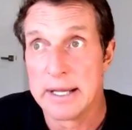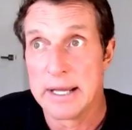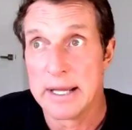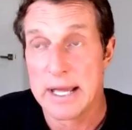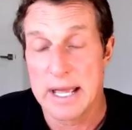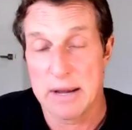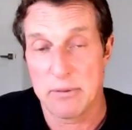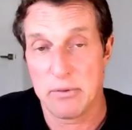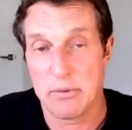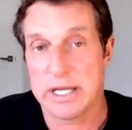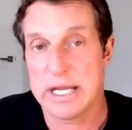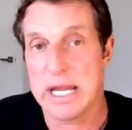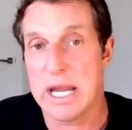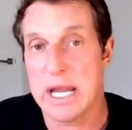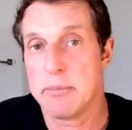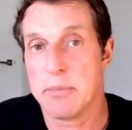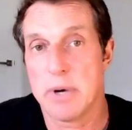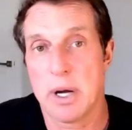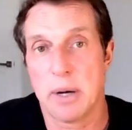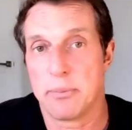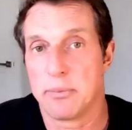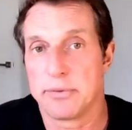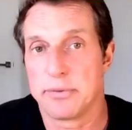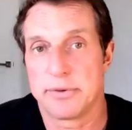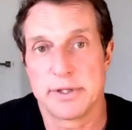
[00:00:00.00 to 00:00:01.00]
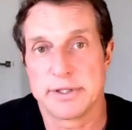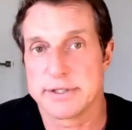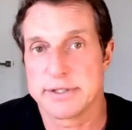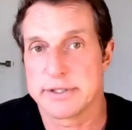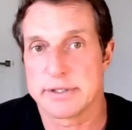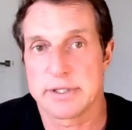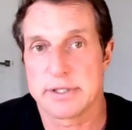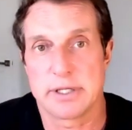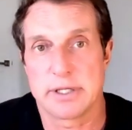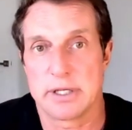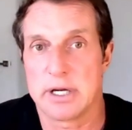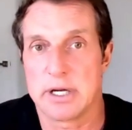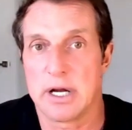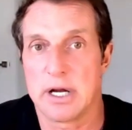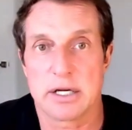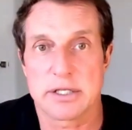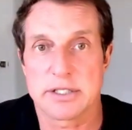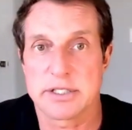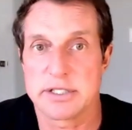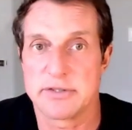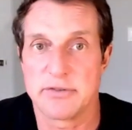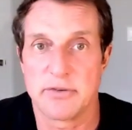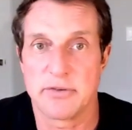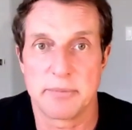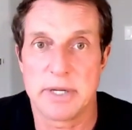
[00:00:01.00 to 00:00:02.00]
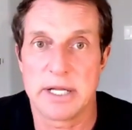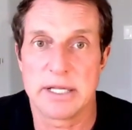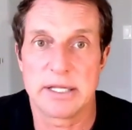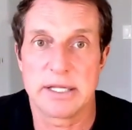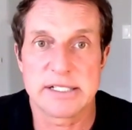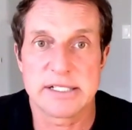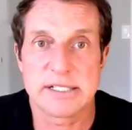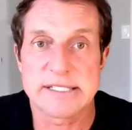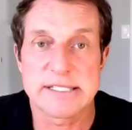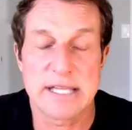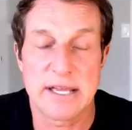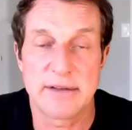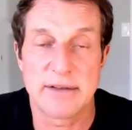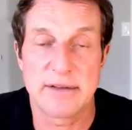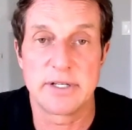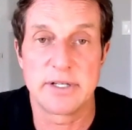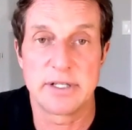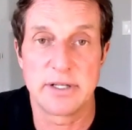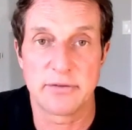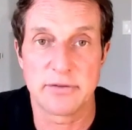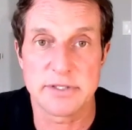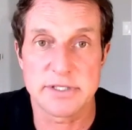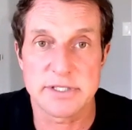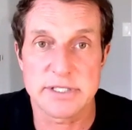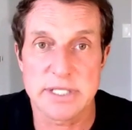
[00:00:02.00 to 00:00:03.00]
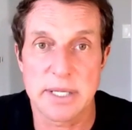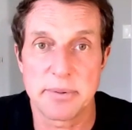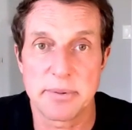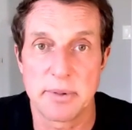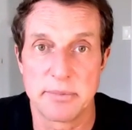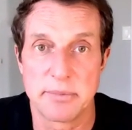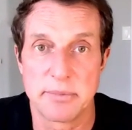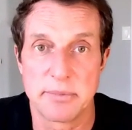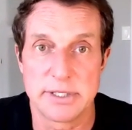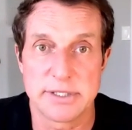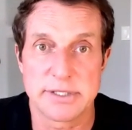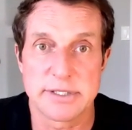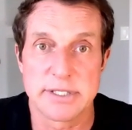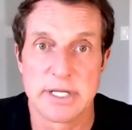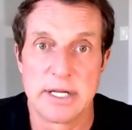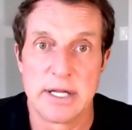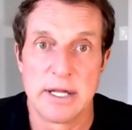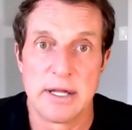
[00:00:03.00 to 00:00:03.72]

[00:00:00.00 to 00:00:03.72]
And we came up with this concoction of about like seven different supplements.